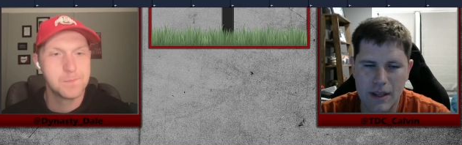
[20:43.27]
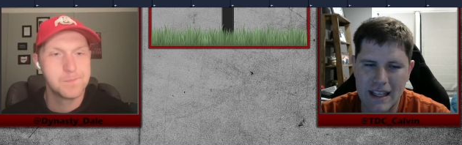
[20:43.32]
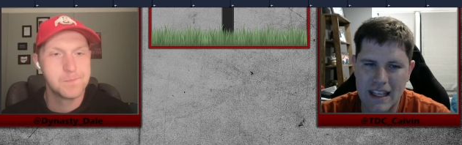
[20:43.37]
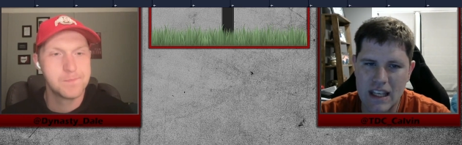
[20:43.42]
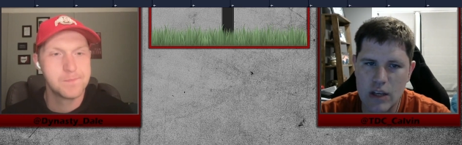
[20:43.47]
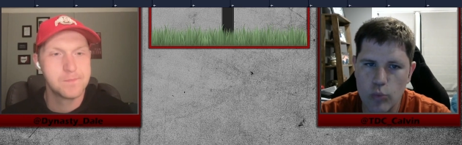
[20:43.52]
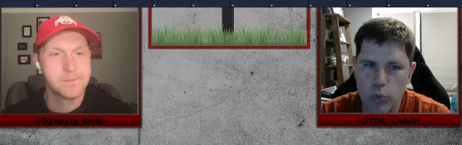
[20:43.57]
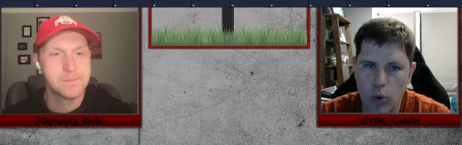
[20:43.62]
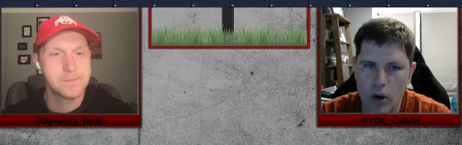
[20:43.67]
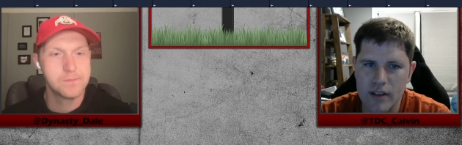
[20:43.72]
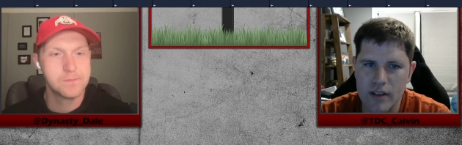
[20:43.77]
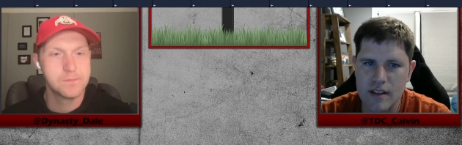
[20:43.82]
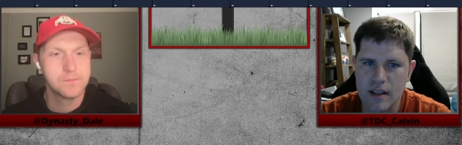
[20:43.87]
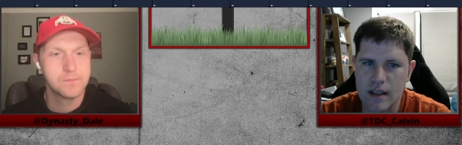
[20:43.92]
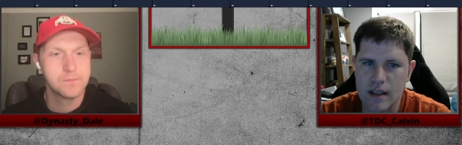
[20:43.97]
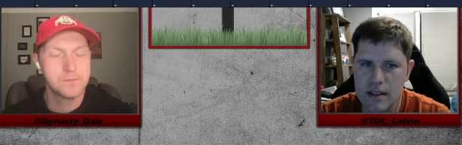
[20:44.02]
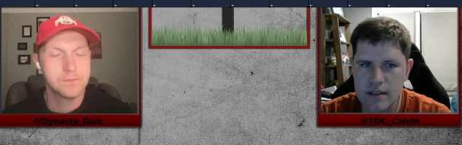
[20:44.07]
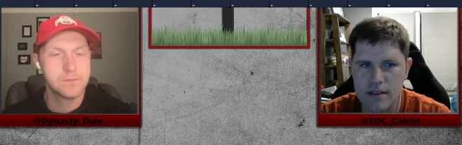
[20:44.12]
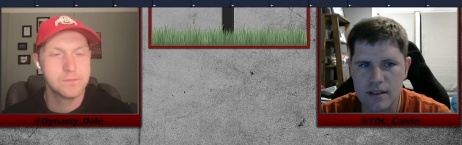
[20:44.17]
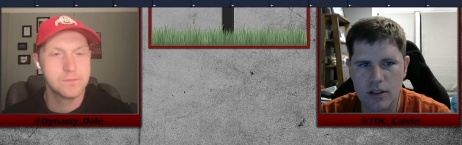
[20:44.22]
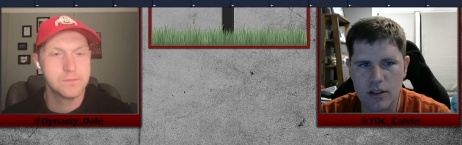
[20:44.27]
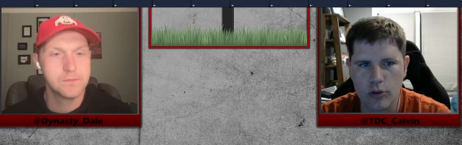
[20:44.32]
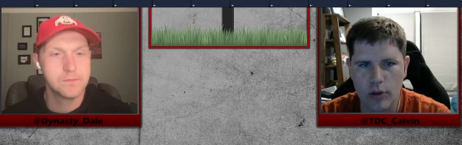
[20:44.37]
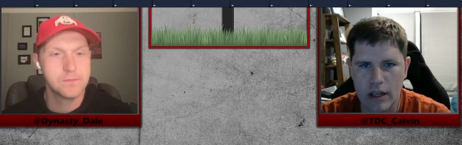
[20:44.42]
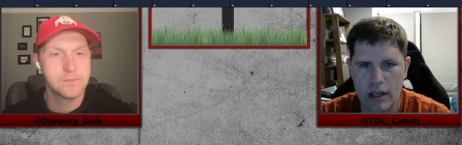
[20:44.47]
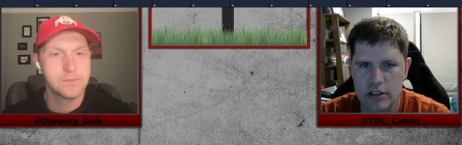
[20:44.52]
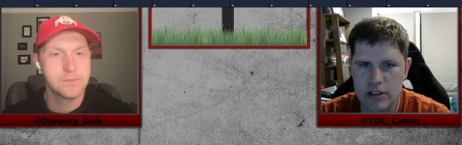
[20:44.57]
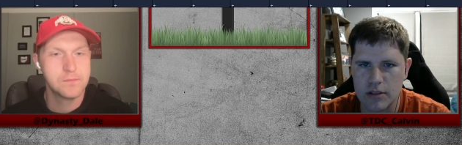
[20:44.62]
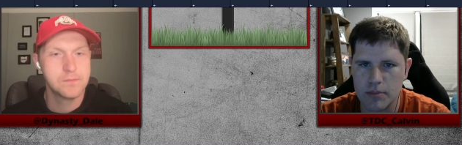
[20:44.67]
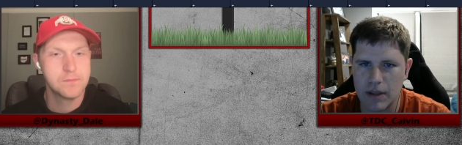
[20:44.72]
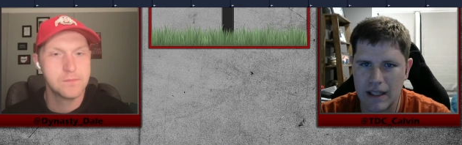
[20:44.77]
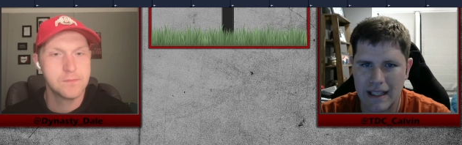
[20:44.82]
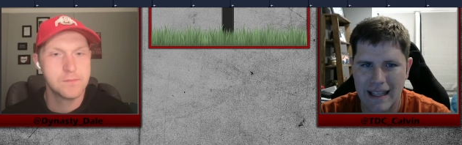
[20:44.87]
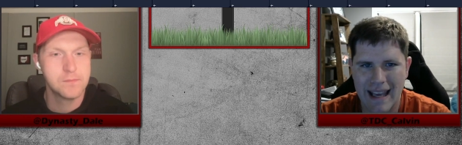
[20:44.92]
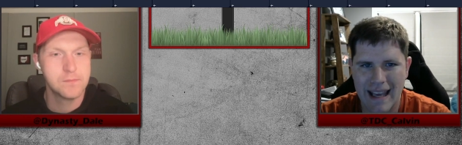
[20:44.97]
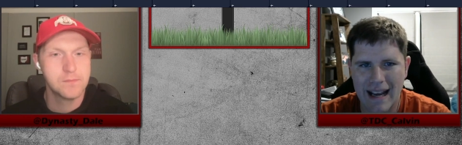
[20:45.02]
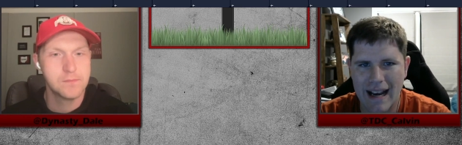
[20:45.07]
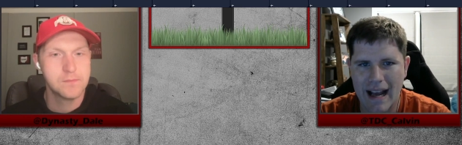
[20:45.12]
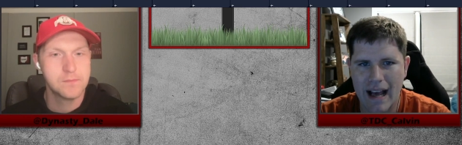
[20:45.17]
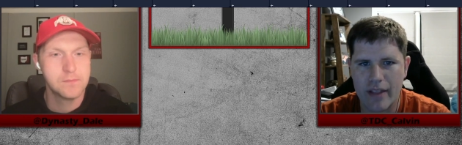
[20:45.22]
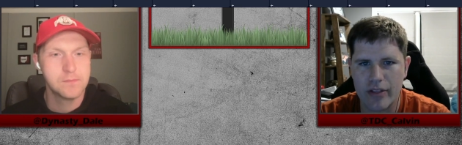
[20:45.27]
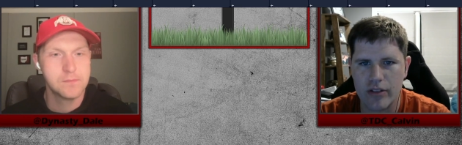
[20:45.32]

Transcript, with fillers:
Speaker 1: He was in consideration, but again,